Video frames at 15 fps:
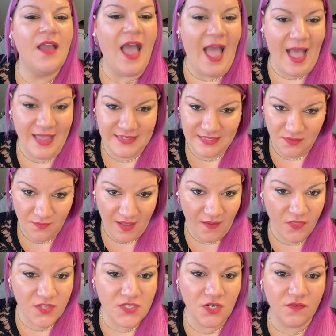ask them how
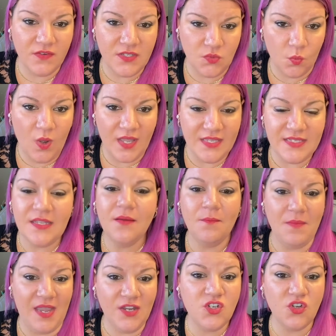the service was,
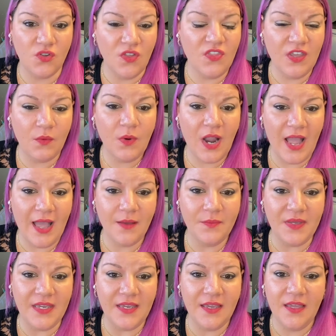make sure that they were
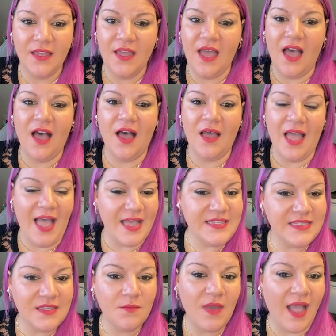happy, ask
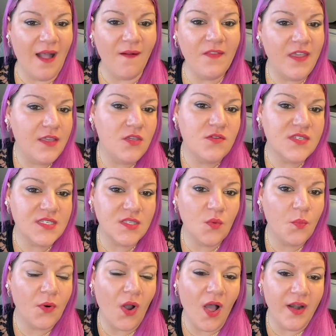them how they used the
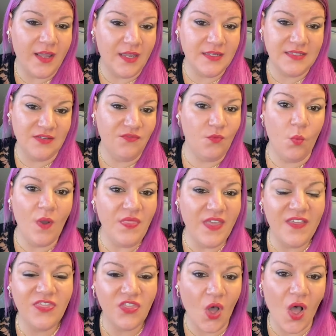product, if what
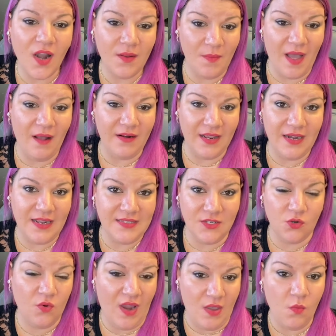they thought about it is a
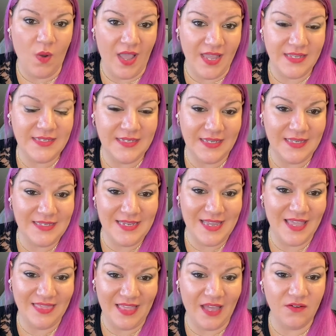great way to
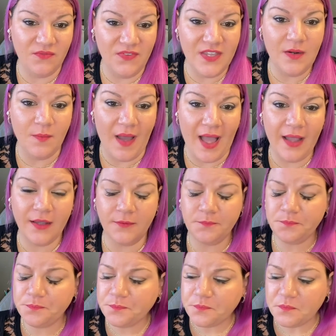get that feedback.
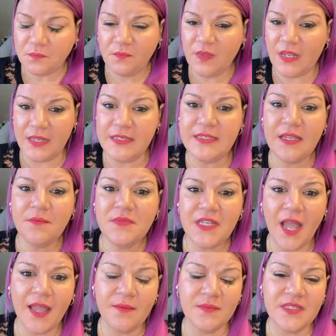
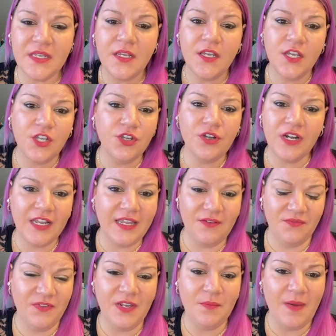Sometimes you're going to get
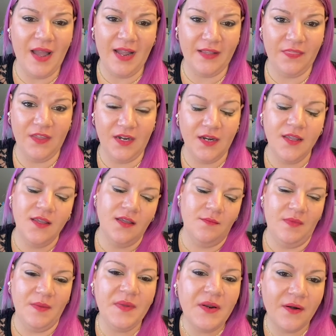feedback that
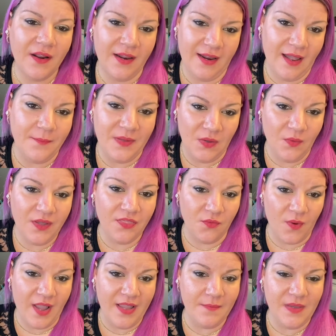maybe you're not happy with,
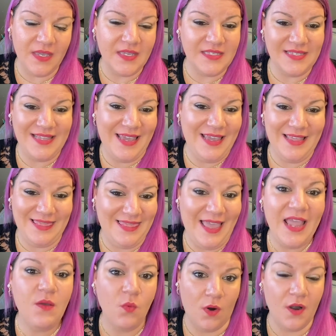right? Because
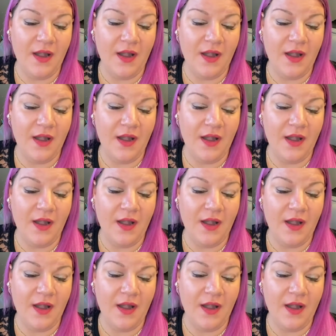they weren't